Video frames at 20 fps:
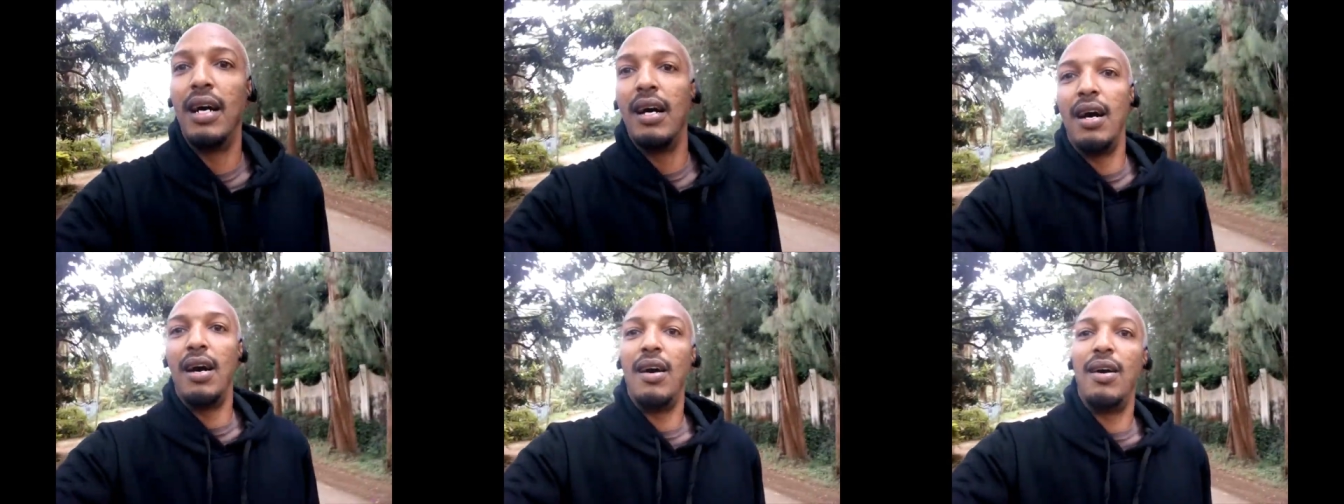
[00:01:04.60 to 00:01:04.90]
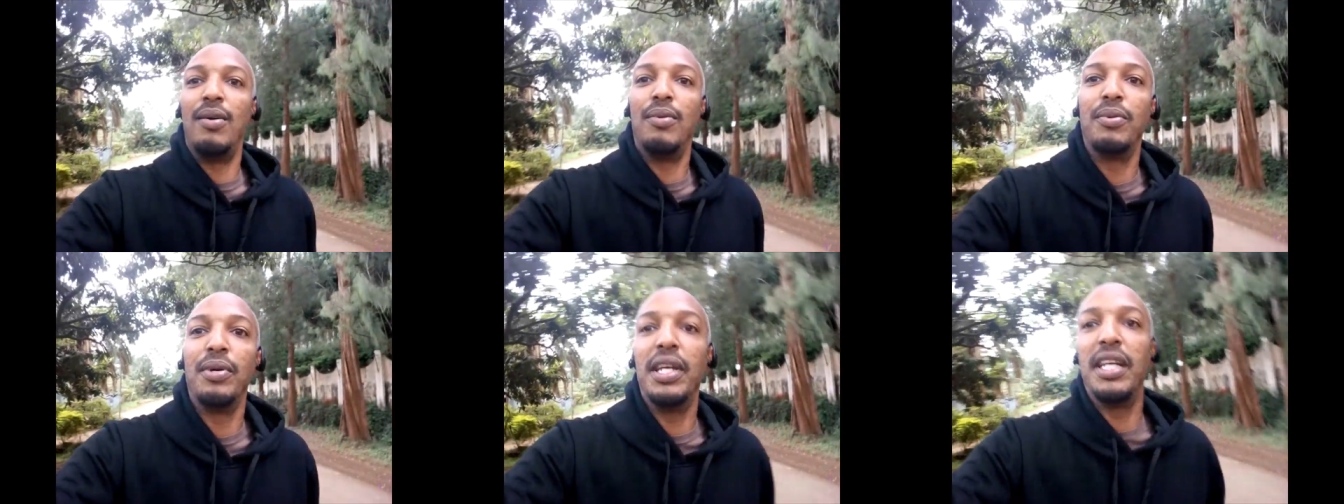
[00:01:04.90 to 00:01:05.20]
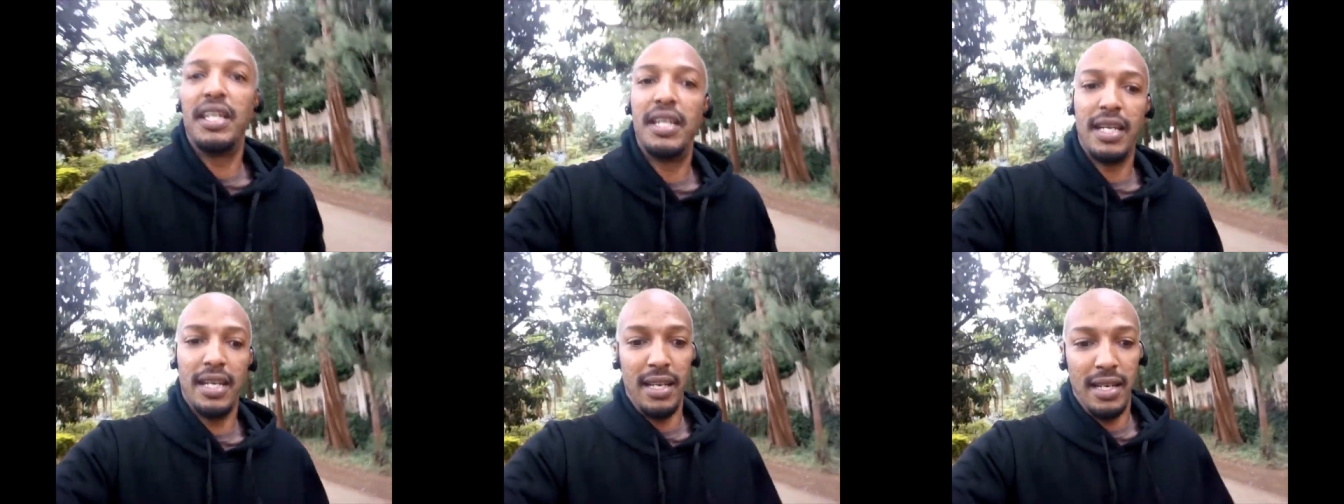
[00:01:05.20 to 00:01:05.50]
all
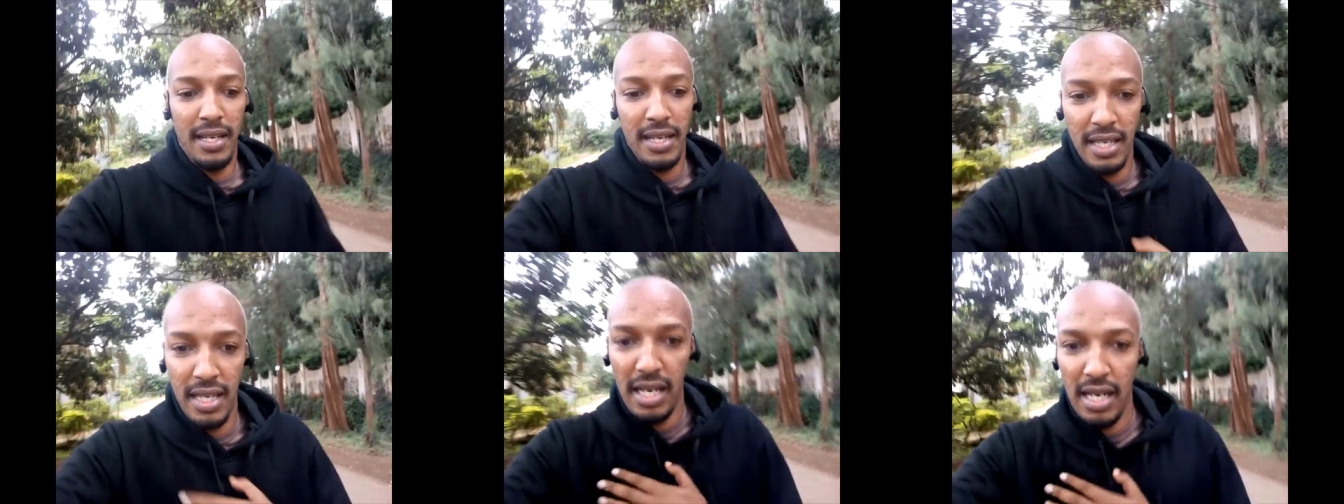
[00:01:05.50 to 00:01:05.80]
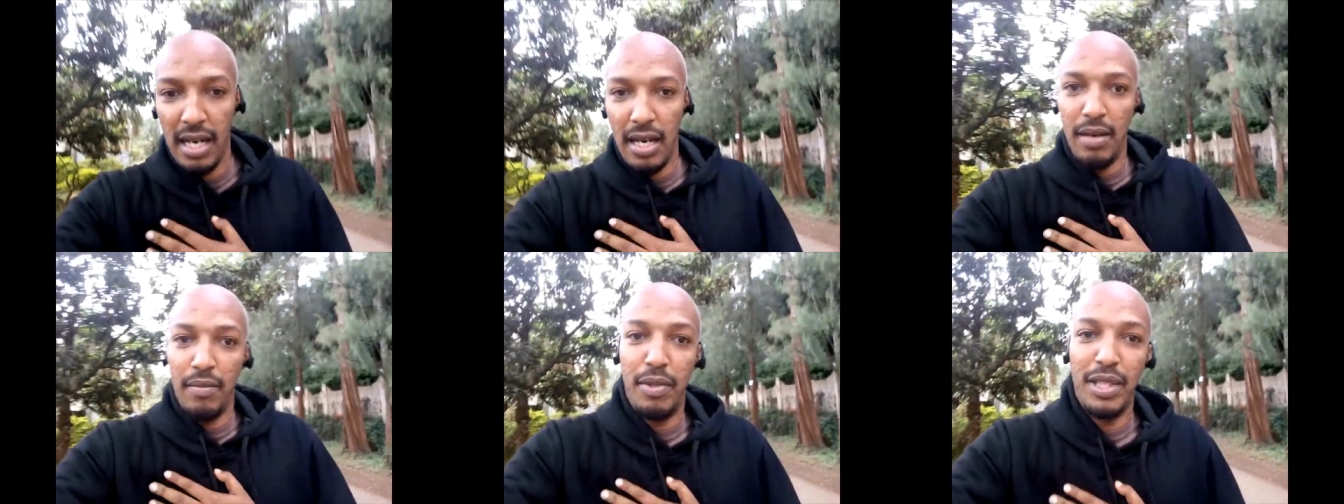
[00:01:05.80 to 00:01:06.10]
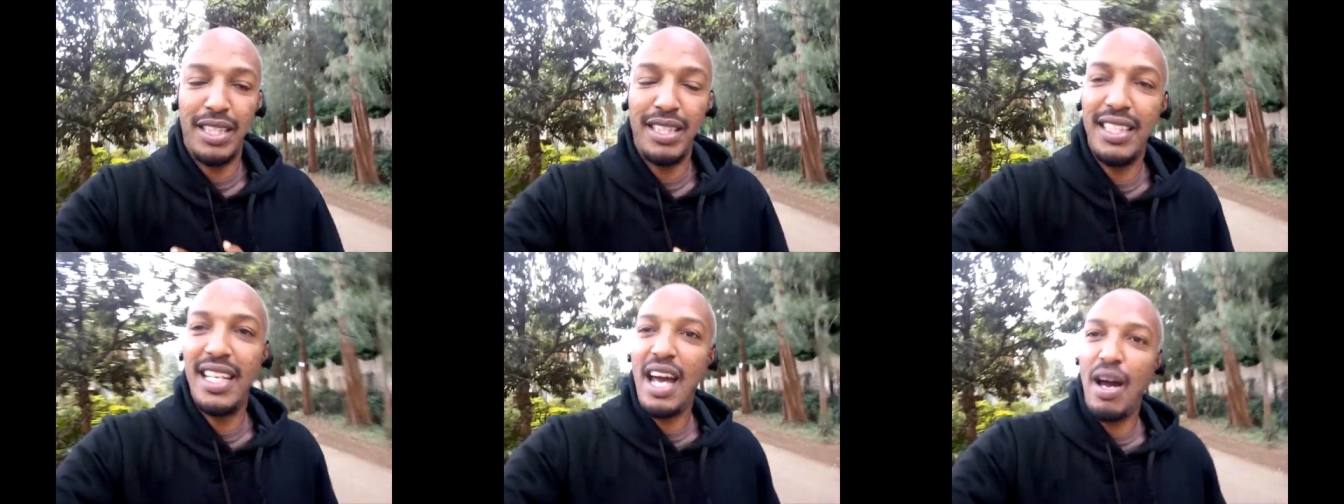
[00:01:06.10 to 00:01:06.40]
week. But
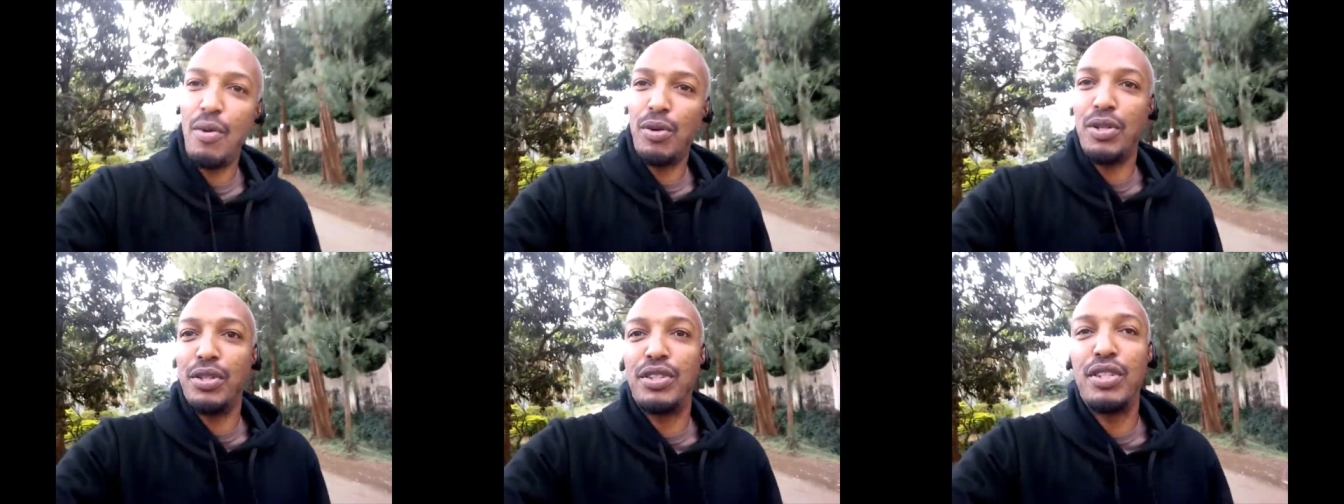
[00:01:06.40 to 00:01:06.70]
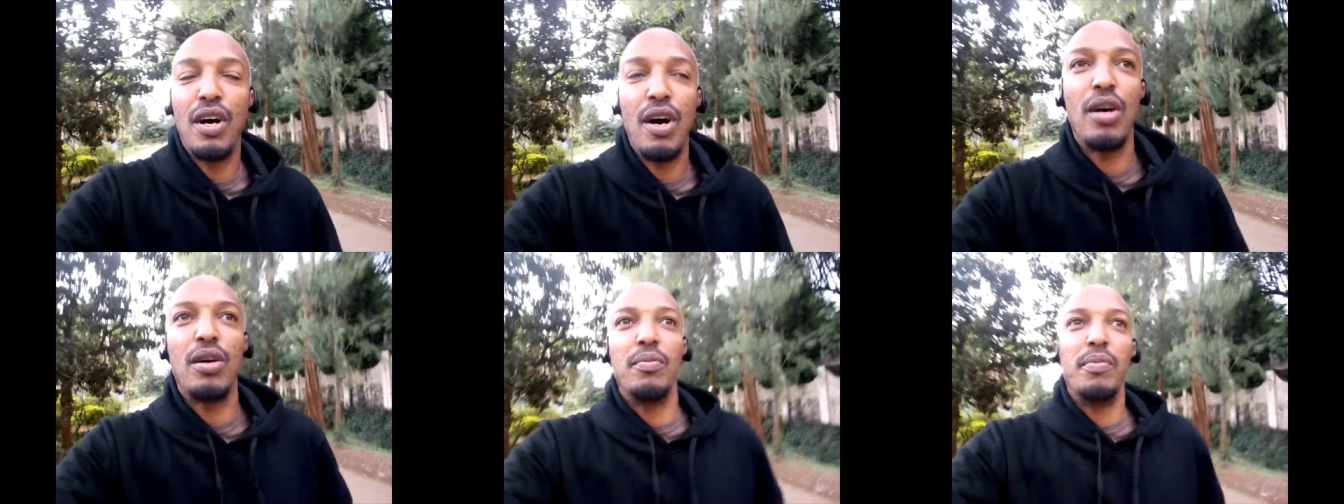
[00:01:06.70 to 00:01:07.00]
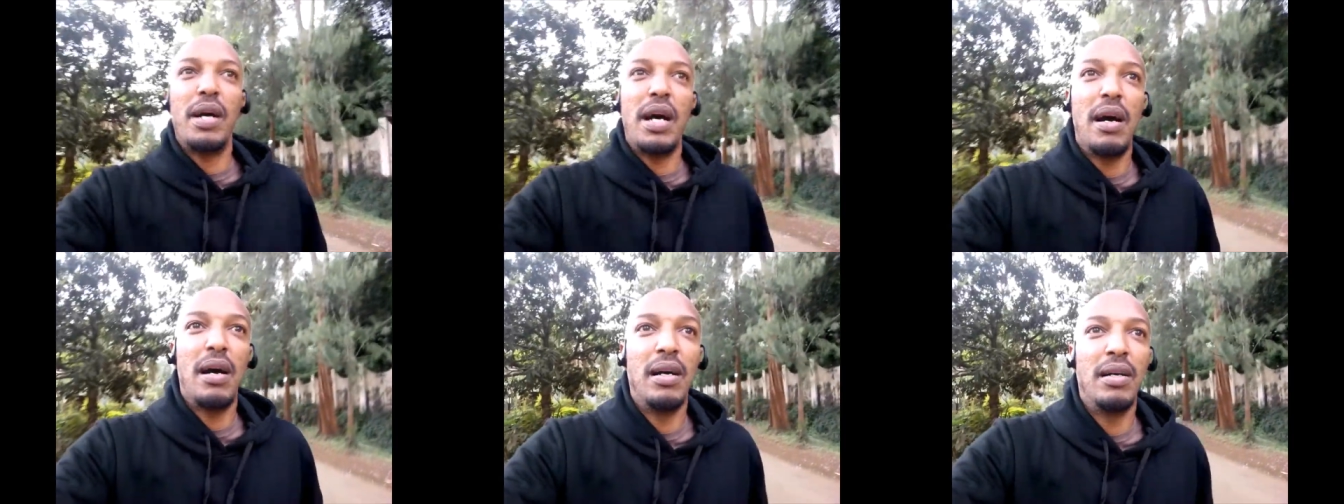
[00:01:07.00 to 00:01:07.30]
today I want to talk
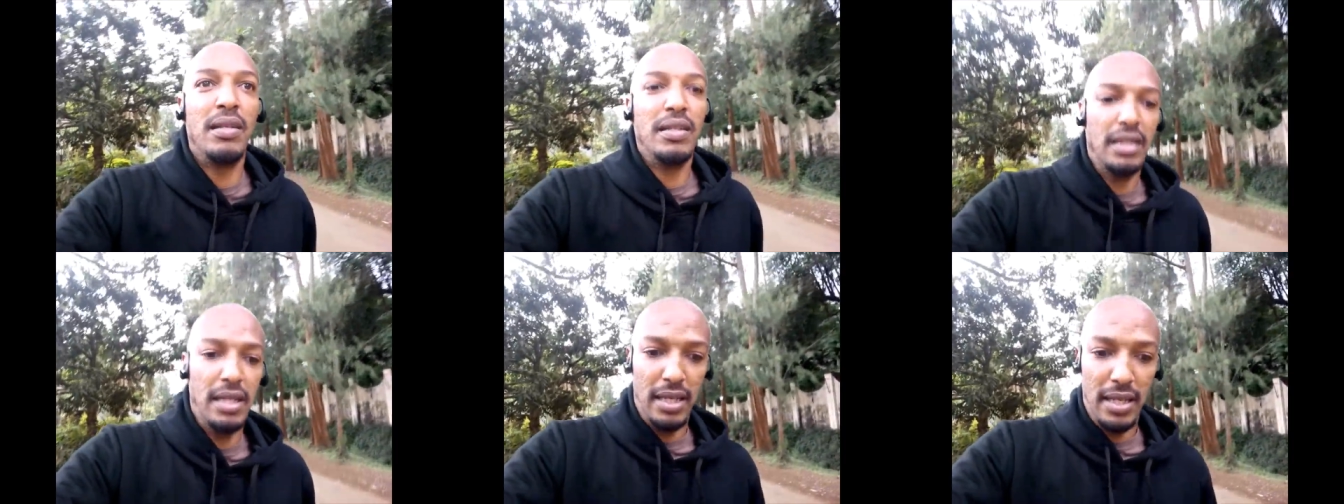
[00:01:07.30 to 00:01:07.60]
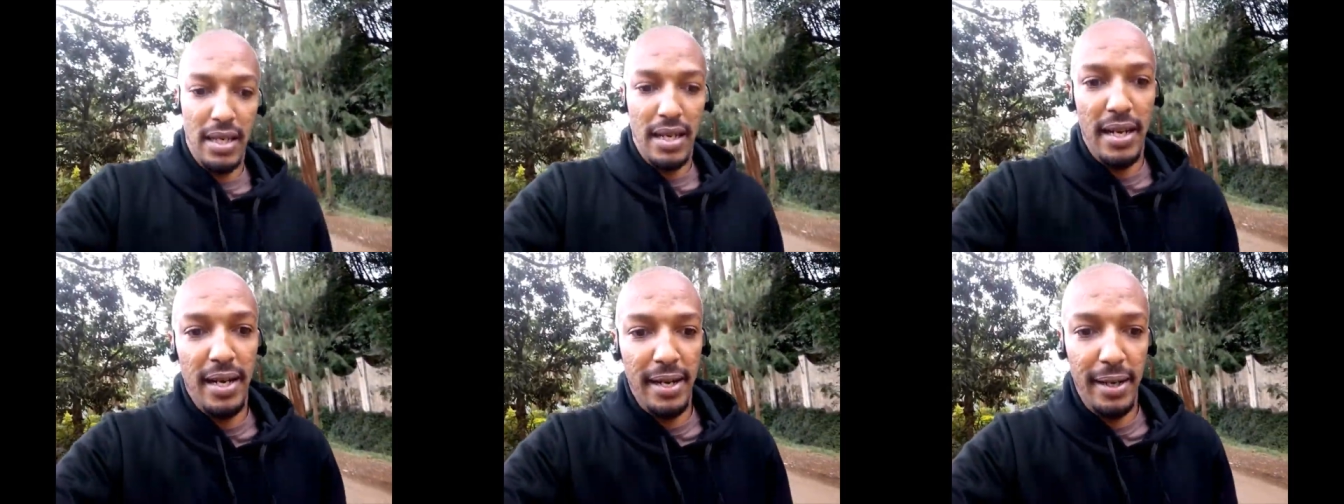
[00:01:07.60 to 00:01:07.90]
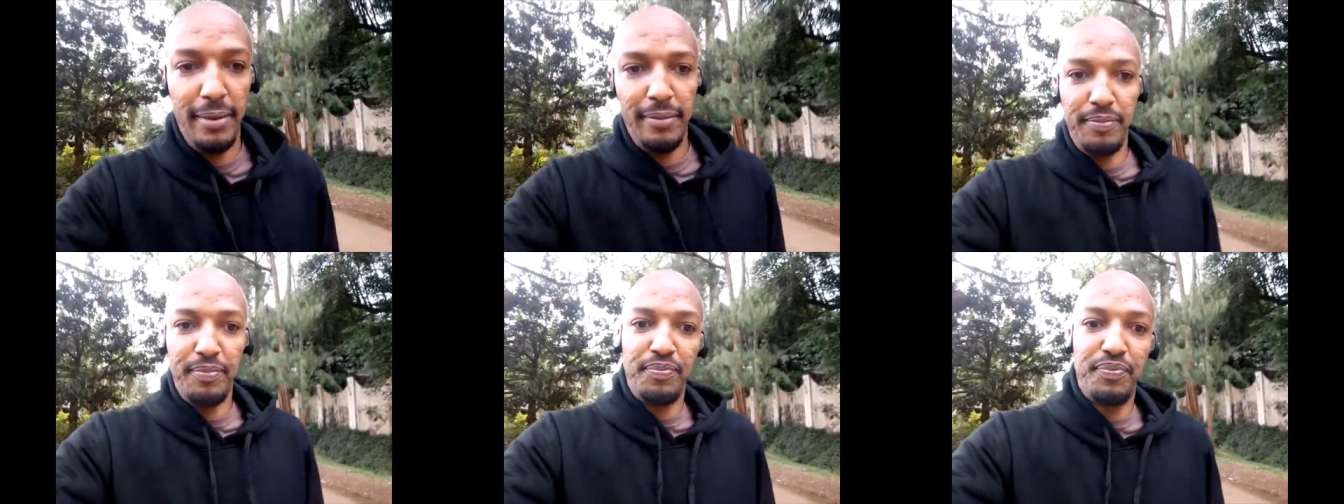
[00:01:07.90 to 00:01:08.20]
about
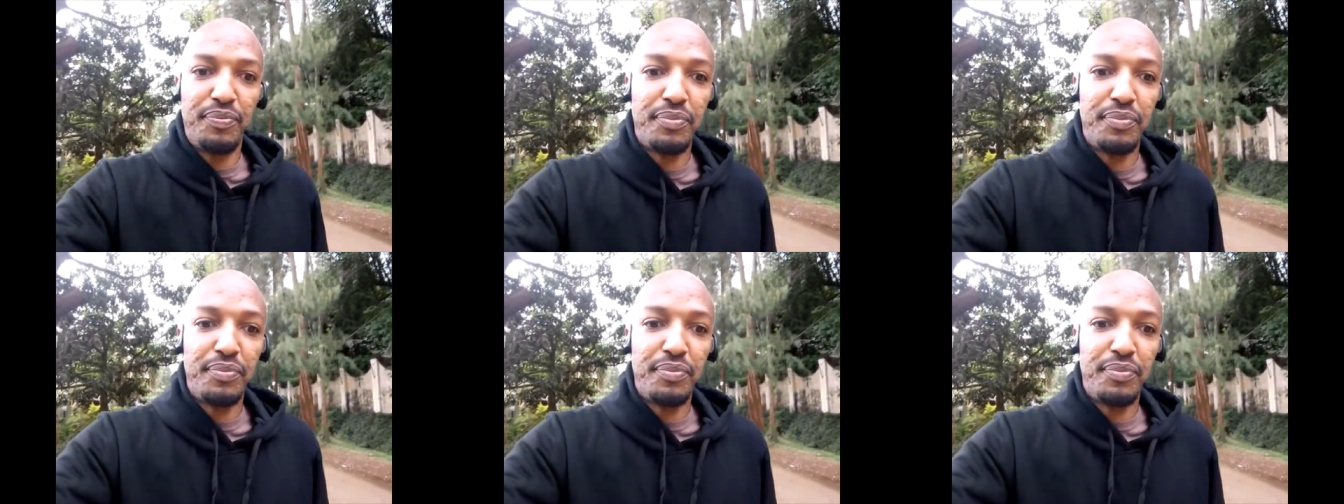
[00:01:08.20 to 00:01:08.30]
um,